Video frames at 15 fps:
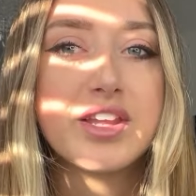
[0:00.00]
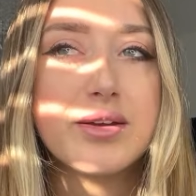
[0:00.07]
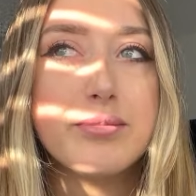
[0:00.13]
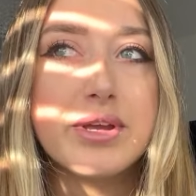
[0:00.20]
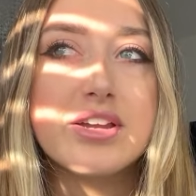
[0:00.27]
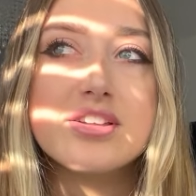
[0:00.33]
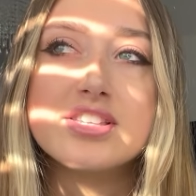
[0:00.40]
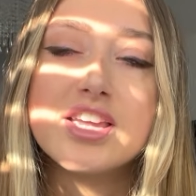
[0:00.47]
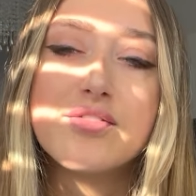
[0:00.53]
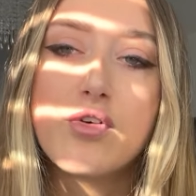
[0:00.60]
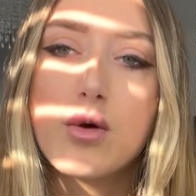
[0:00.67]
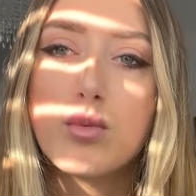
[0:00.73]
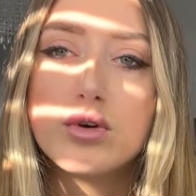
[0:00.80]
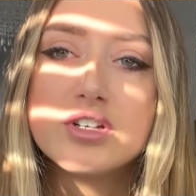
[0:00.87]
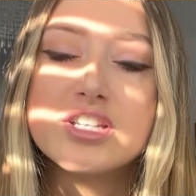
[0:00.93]
Because if I
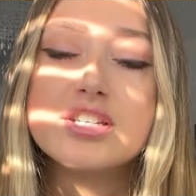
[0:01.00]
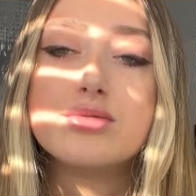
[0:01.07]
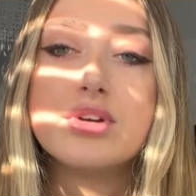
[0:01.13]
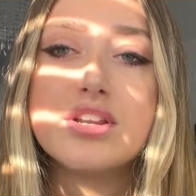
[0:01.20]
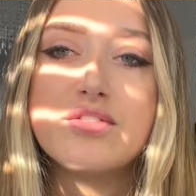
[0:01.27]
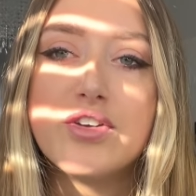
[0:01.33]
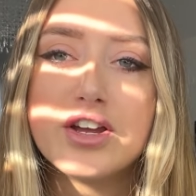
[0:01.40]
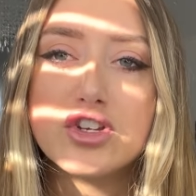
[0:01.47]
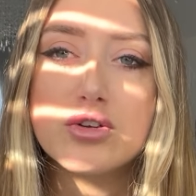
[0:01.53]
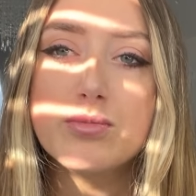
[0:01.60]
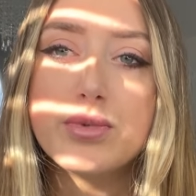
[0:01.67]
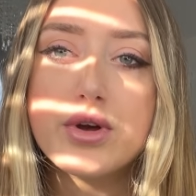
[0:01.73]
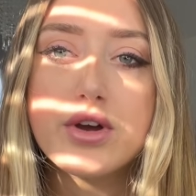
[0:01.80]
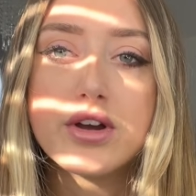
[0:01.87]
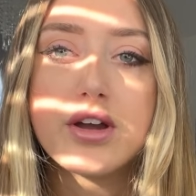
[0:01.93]
wanted to read a fiction
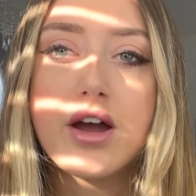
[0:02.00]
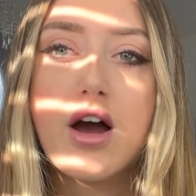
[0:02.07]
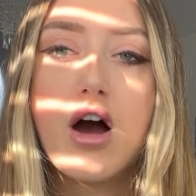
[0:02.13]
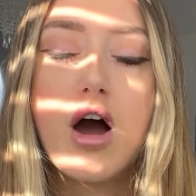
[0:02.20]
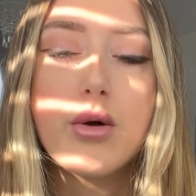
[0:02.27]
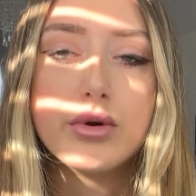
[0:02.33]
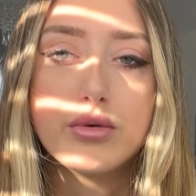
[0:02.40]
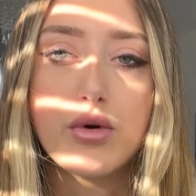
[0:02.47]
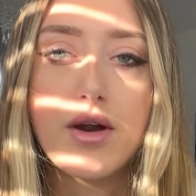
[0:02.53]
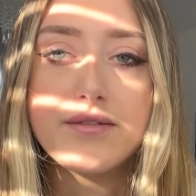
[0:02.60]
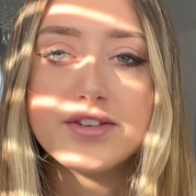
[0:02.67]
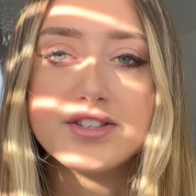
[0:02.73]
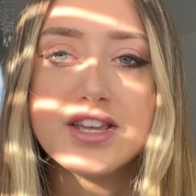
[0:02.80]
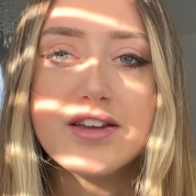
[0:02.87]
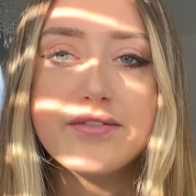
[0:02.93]
book, I would rather
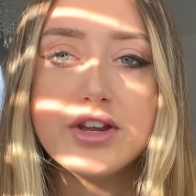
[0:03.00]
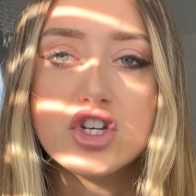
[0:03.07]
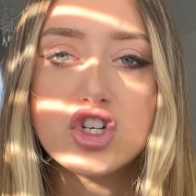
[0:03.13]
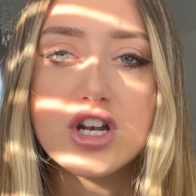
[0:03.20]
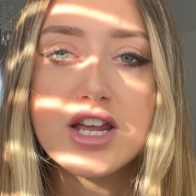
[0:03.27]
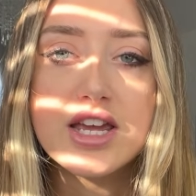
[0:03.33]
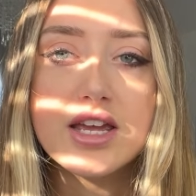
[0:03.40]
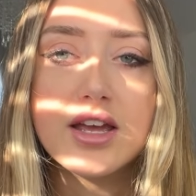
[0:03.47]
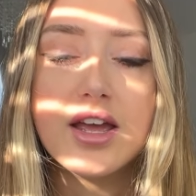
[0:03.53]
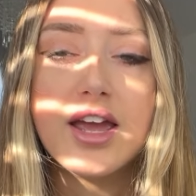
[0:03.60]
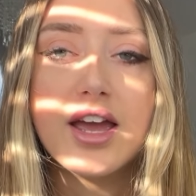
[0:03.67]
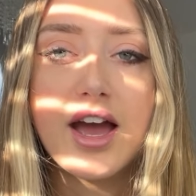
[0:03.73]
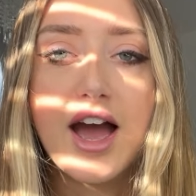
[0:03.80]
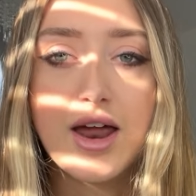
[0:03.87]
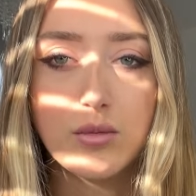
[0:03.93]
see it visually
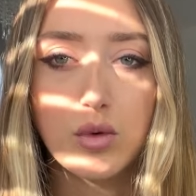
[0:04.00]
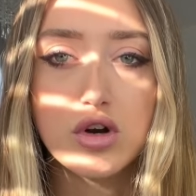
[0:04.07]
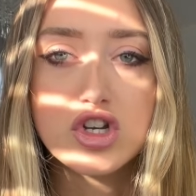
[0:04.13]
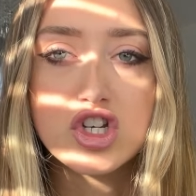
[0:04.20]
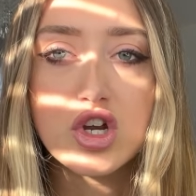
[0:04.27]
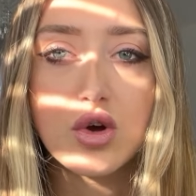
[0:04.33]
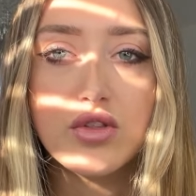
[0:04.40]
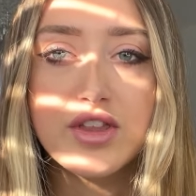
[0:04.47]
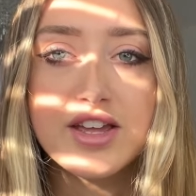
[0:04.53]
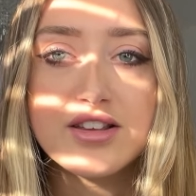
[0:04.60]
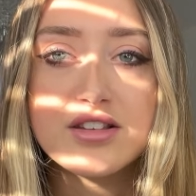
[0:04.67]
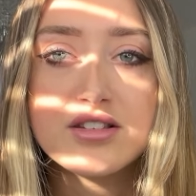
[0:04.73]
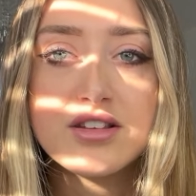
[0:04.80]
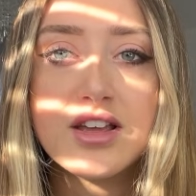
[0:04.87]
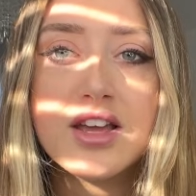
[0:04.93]
and watch it on
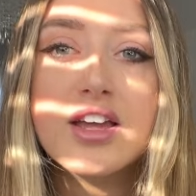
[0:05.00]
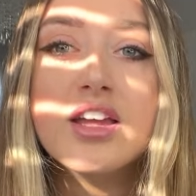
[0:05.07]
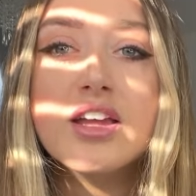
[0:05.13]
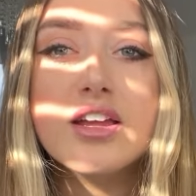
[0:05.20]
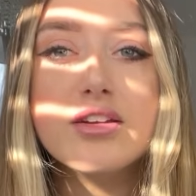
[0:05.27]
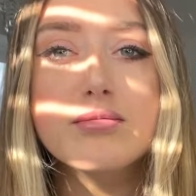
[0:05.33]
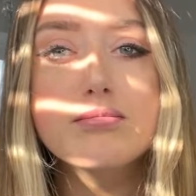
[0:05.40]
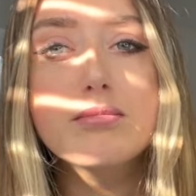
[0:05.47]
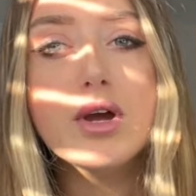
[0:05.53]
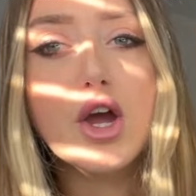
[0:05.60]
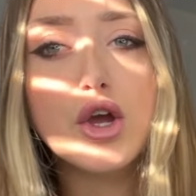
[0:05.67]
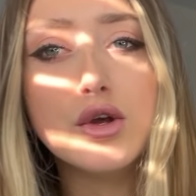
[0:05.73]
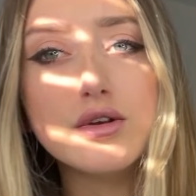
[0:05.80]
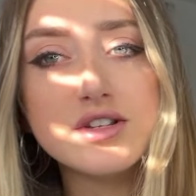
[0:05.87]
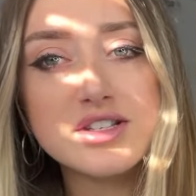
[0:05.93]
this
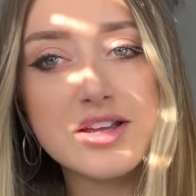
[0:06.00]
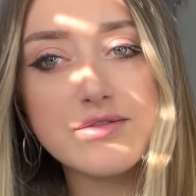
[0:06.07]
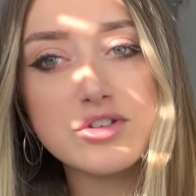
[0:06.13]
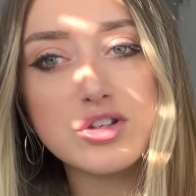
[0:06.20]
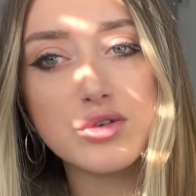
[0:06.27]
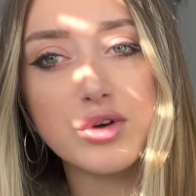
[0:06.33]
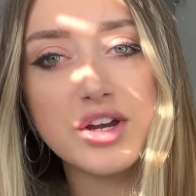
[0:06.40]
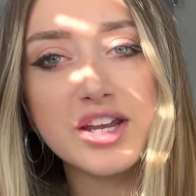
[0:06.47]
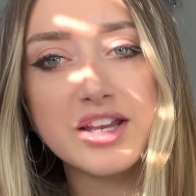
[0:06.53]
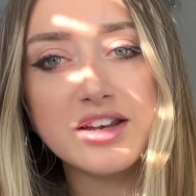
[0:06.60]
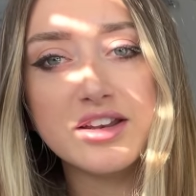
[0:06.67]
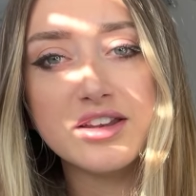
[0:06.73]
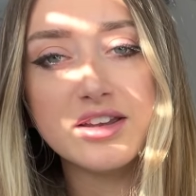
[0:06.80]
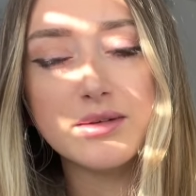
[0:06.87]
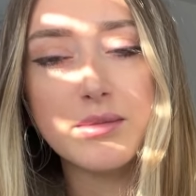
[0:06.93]
mahoosive screen
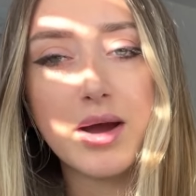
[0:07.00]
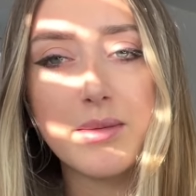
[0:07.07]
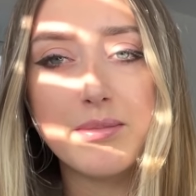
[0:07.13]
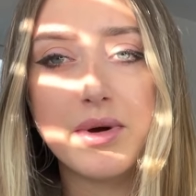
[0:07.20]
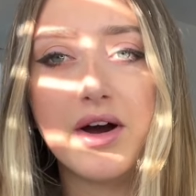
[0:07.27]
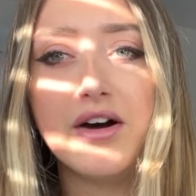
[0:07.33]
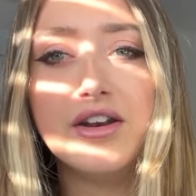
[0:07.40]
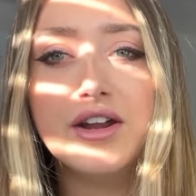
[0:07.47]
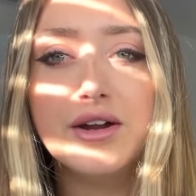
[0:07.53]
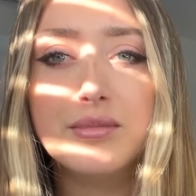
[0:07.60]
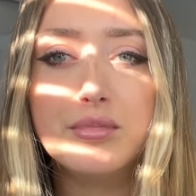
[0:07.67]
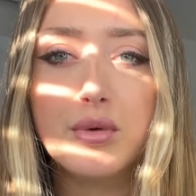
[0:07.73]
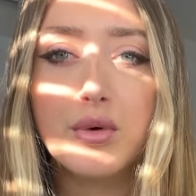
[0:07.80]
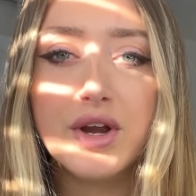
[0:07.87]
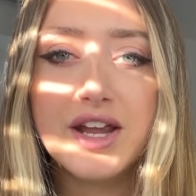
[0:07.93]
that my partner
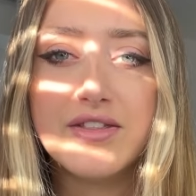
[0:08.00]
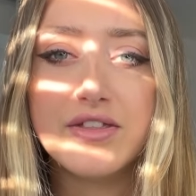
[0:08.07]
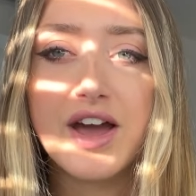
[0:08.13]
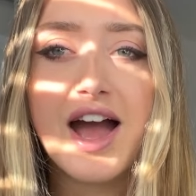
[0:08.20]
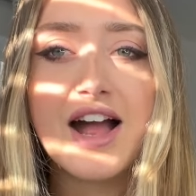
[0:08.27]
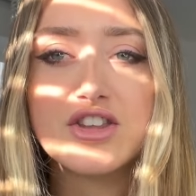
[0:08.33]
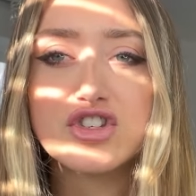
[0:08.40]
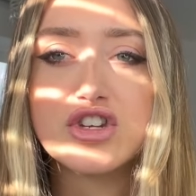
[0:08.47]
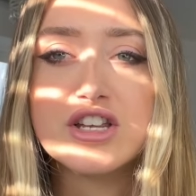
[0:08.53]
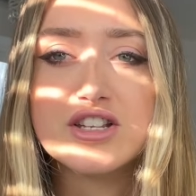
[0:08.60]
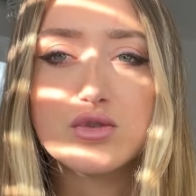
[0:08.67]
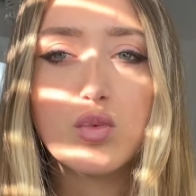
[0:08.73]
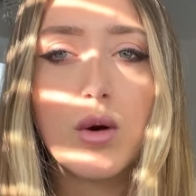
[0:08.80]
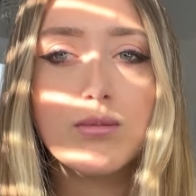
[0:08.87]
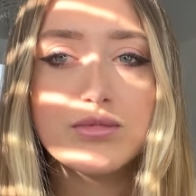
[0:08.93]
brought in that actually
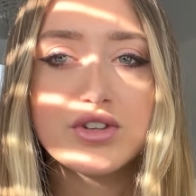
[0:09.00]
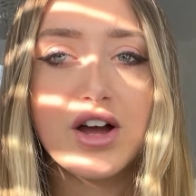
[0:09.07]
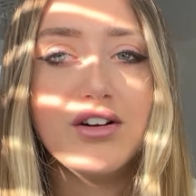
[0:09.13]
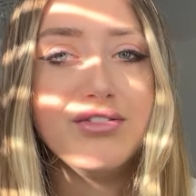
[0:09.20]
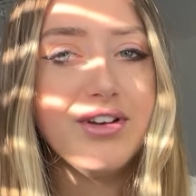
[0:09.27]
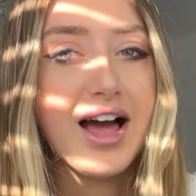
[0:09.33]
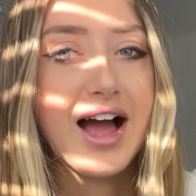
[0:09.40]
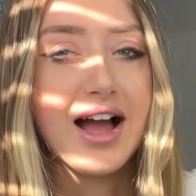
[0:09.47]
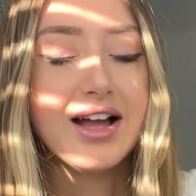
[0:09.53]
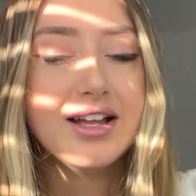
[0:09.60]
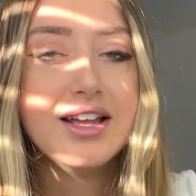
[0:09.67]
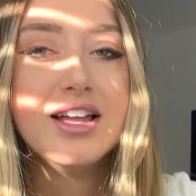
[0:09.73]
swamps our flat.